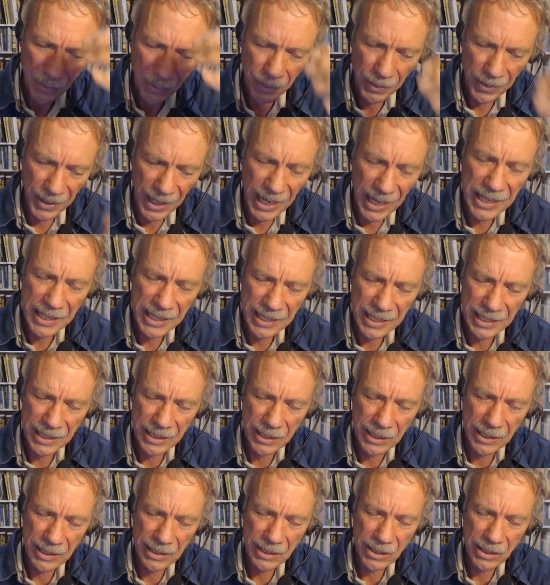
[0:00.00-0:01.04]
they
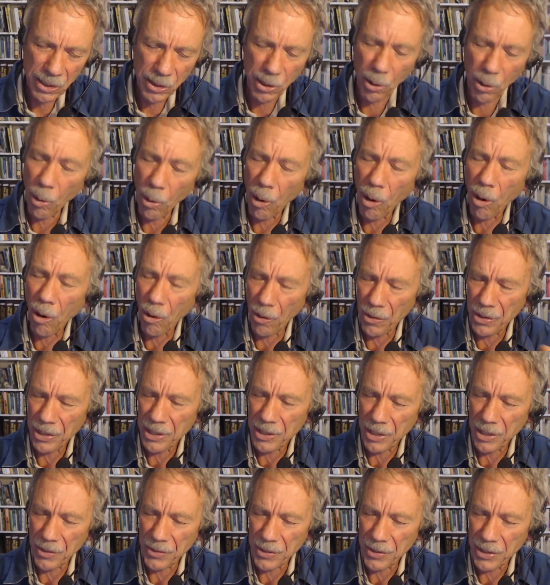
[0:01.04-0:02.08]
need to go all
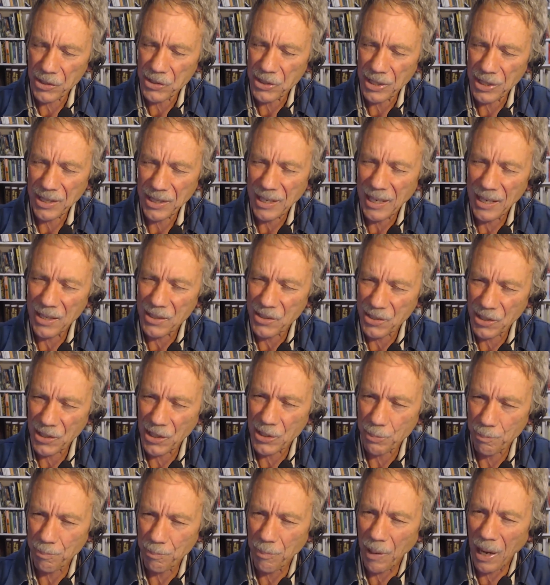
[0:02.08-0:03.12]
in on this. They can't
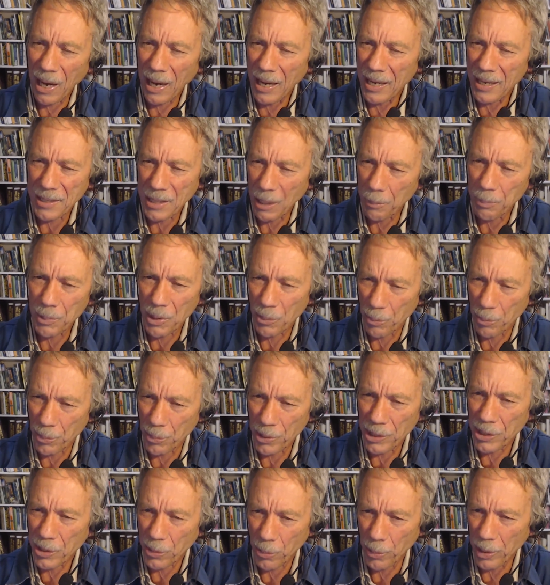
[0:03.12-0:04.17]
just buy a couple of
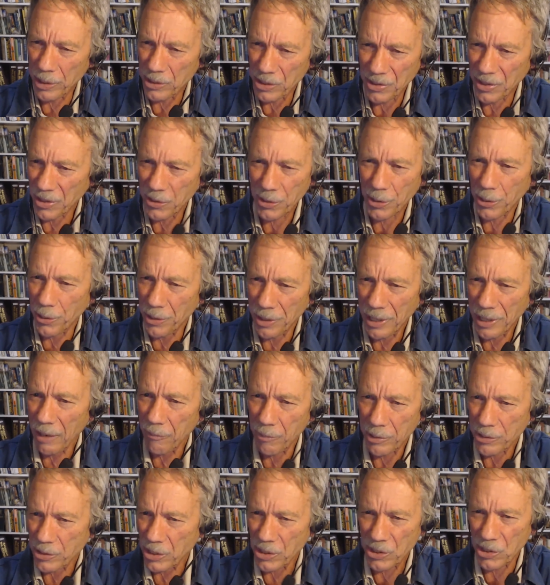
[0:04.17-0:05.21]
breeder queens. They think they're going to have
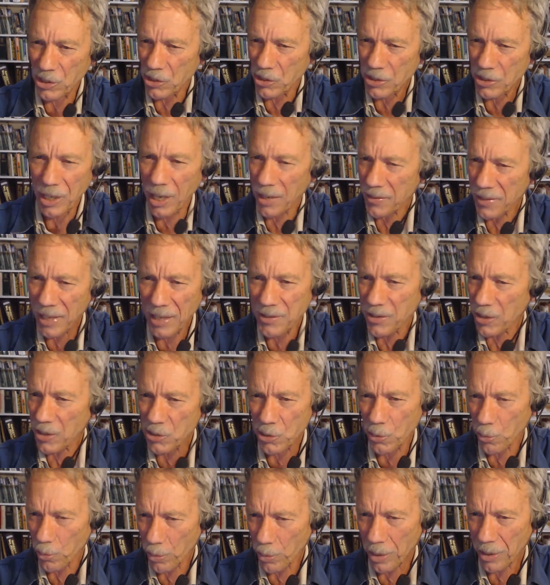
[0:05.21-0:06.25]
resistant stock. That
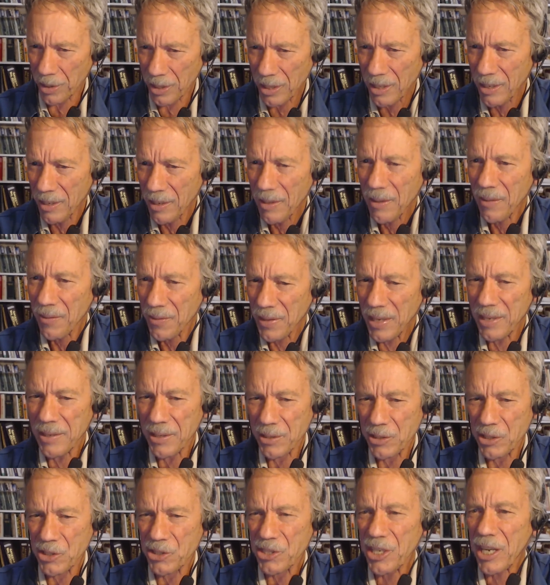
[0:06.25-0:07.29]
doesn't work. They
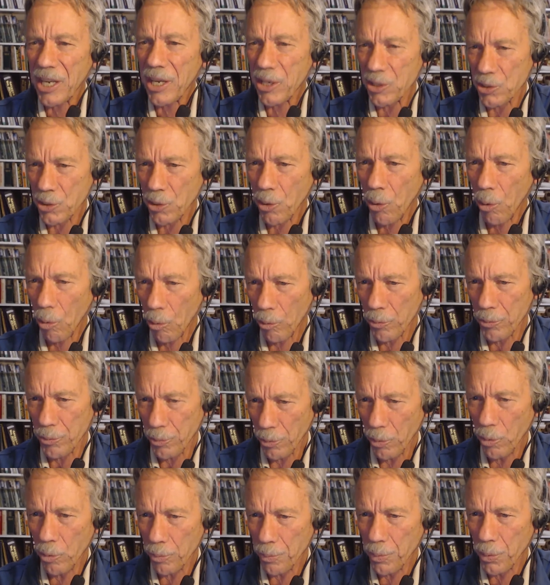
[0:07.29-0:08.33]
need to change their whole
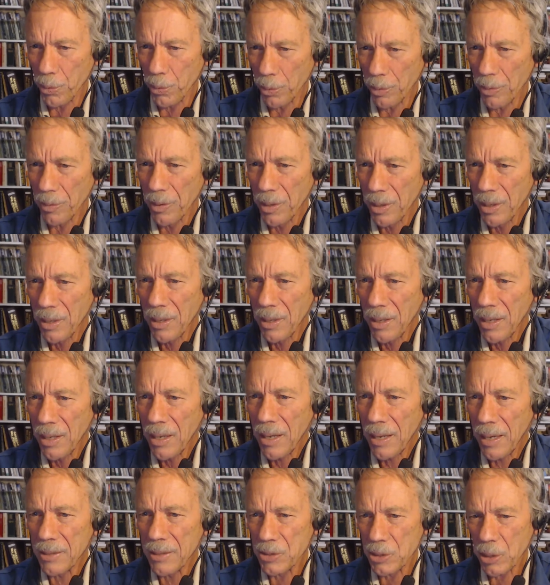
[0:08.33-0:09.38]
drone pool.
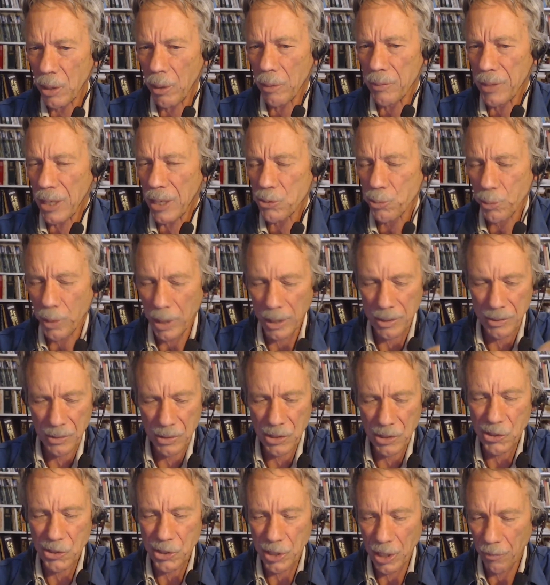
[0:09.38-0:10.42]
And so that's why
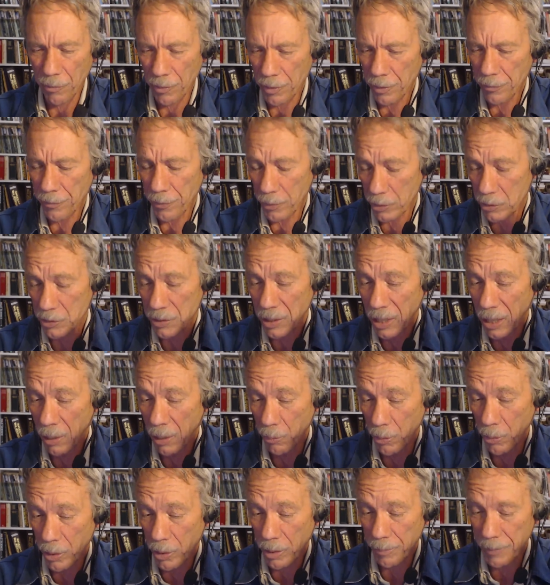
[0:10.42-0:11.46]
this year, for the first time,
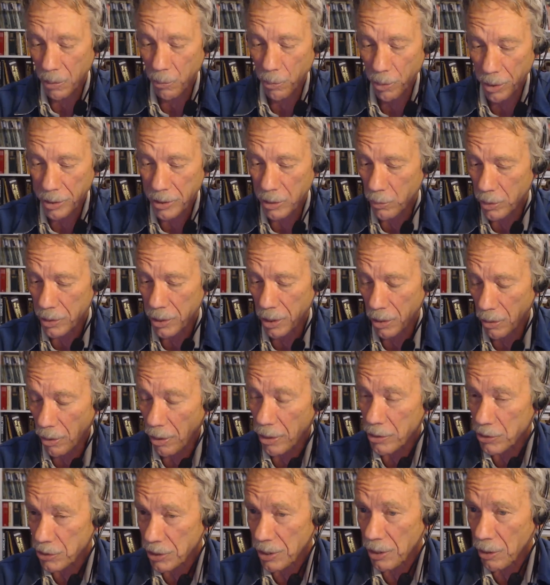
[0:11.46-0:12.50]
we're going to be working with a
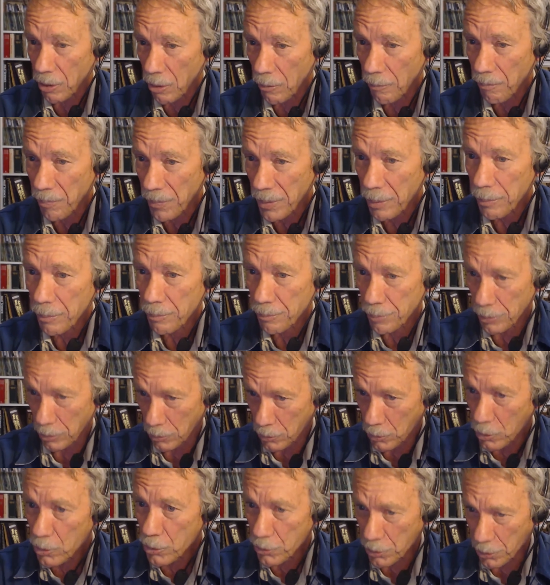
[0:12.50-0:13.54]
large-scale
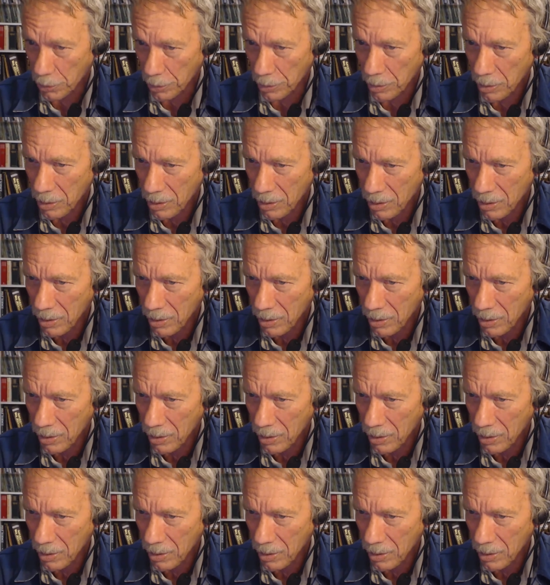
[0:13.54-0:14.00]
producer